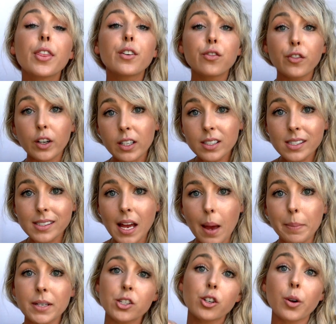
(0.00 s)
The first
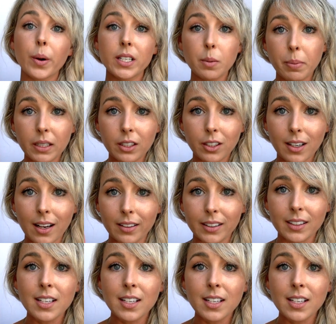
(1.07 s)
step is you're going to pick your color.